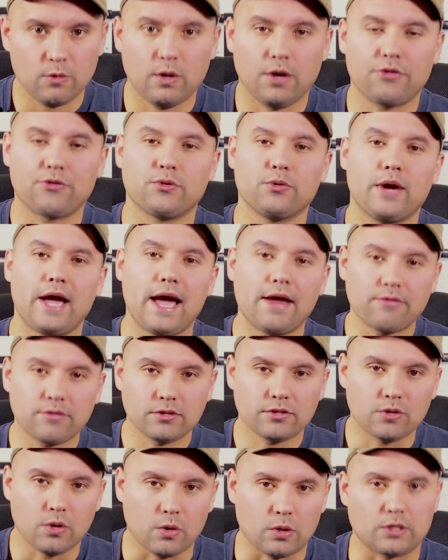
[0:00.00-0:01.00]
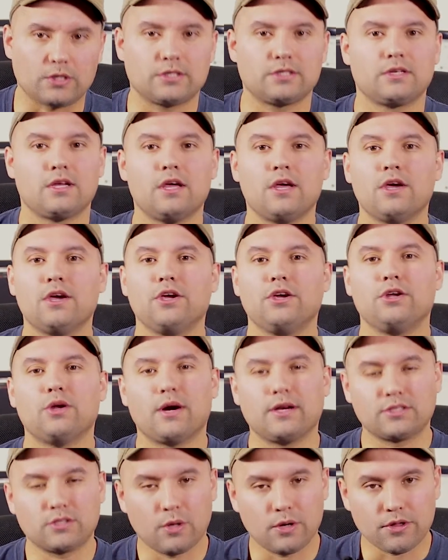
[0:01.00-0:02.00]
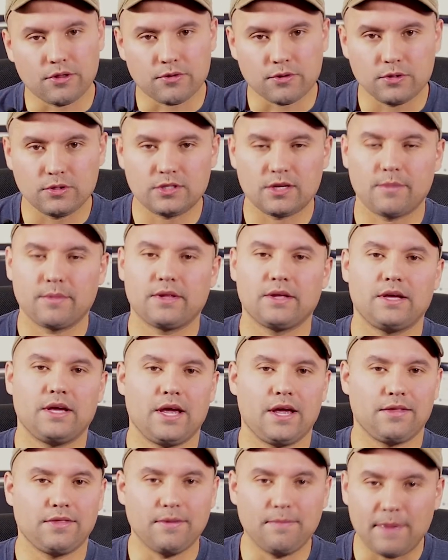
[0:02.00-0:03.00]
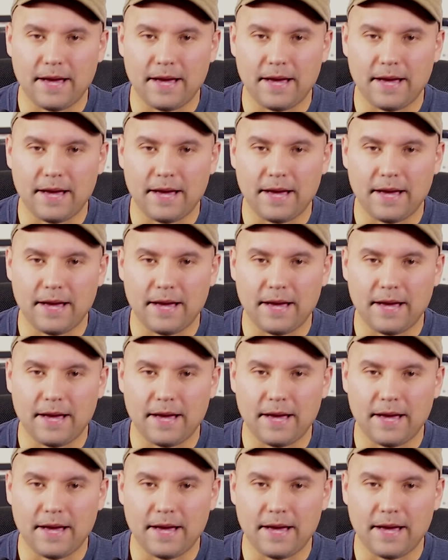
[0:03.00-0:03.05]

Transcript: Well, through Andrew's course, you know, I was going through some of the, the